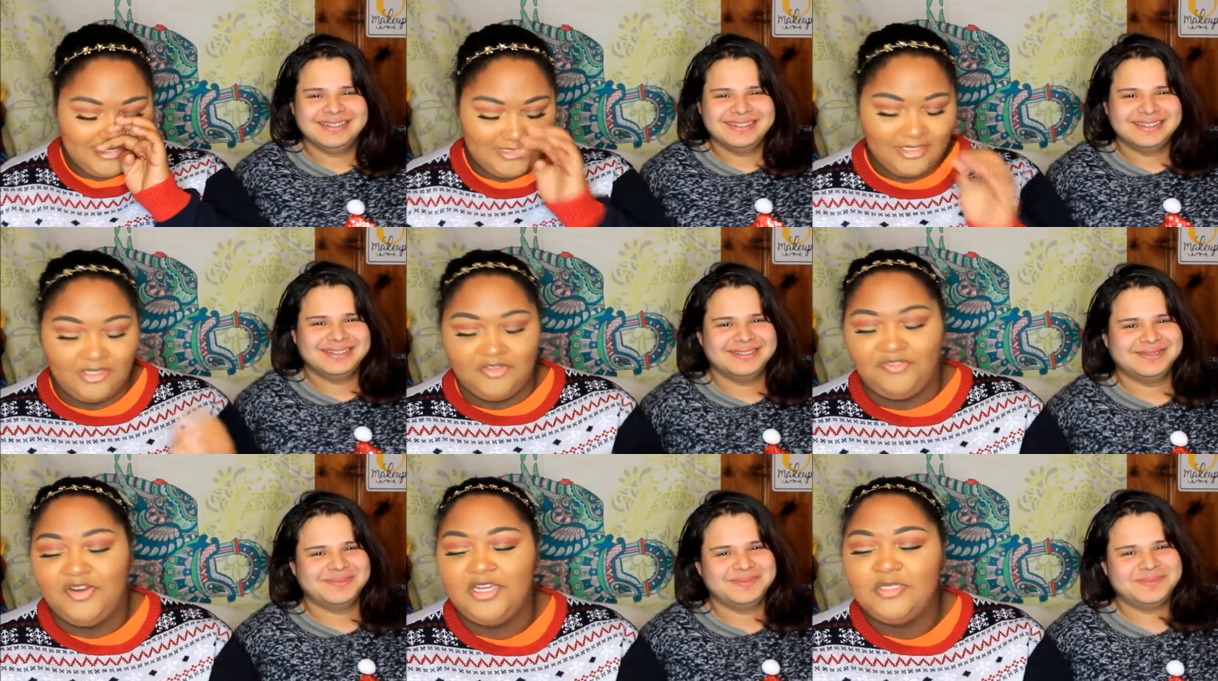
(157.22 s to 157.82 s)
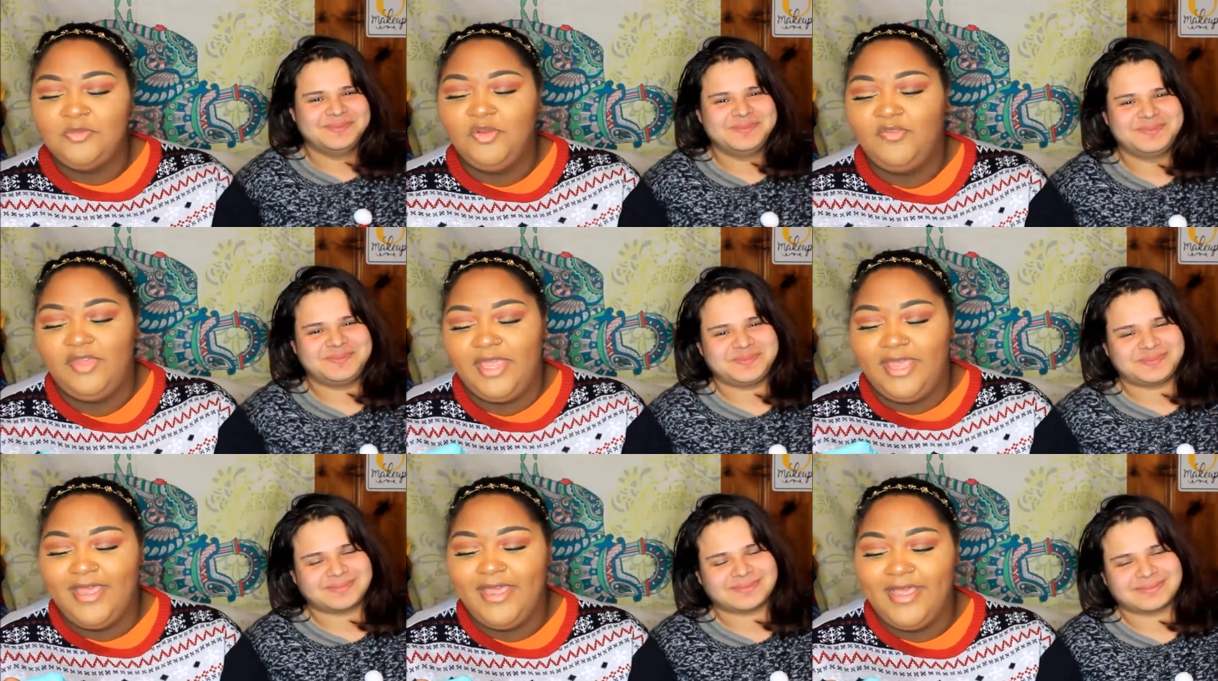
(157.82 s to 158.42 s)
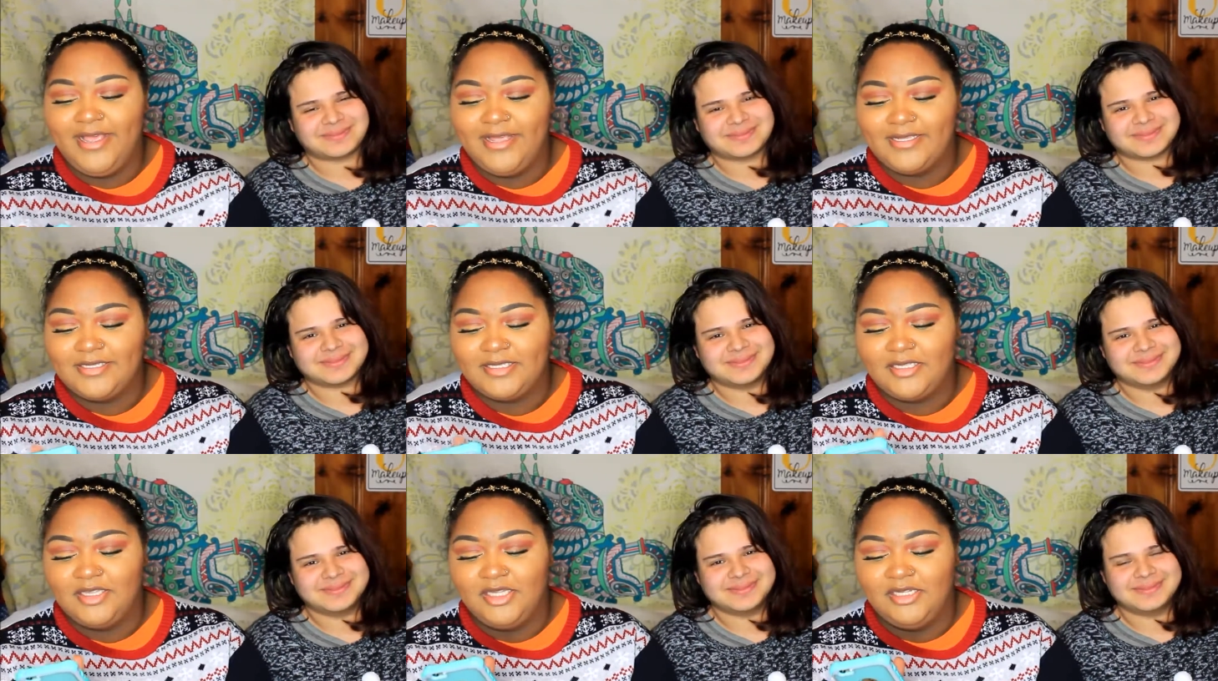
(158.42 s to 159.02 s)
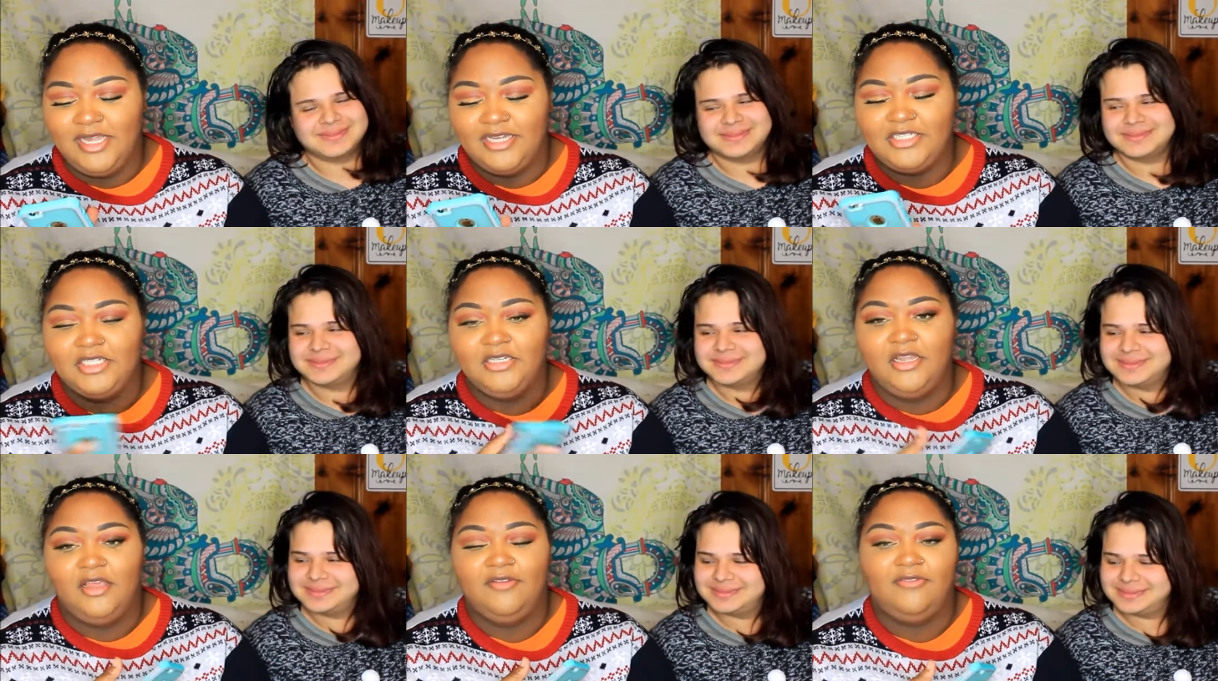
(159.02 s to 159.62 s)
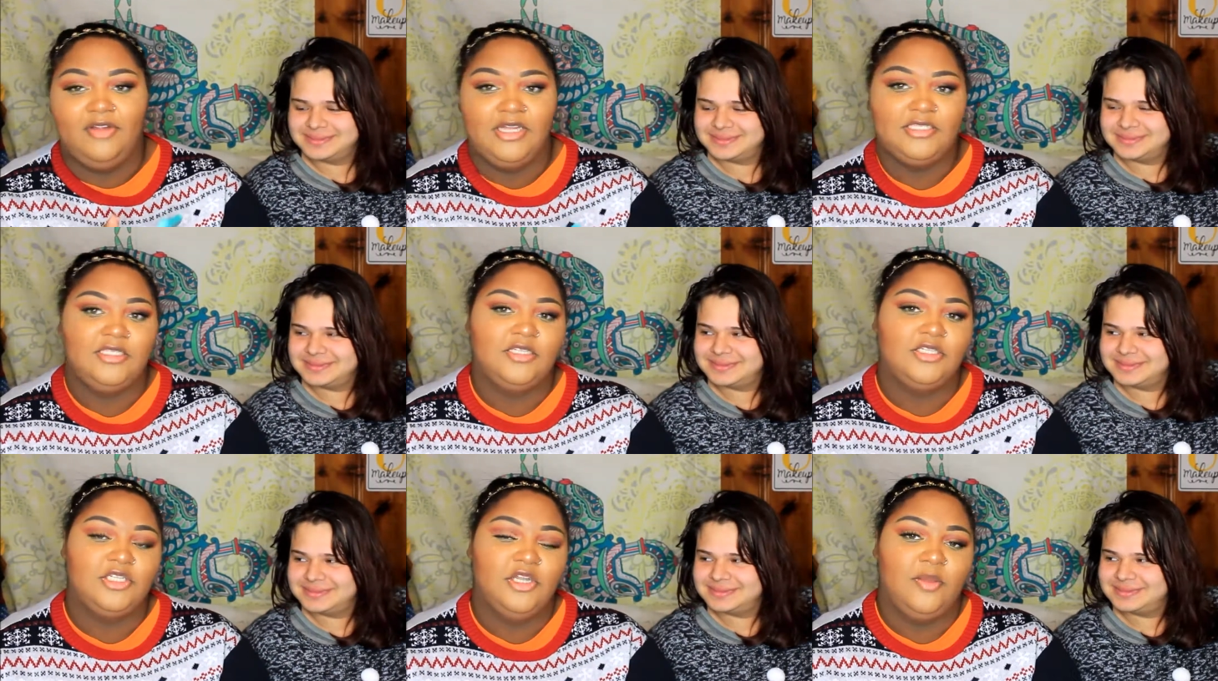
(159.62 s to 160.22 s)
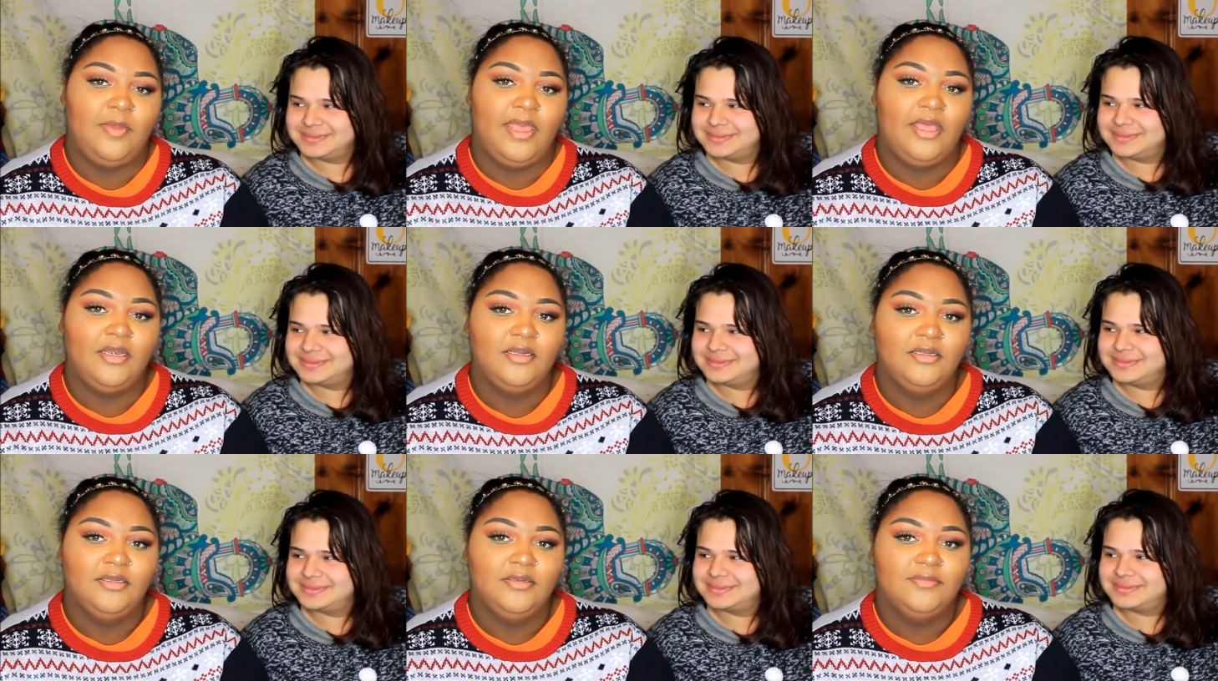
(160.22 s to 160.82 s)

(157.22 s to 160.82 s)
Speaker 1: So the first movie is The Legend of Frosty the Snowman.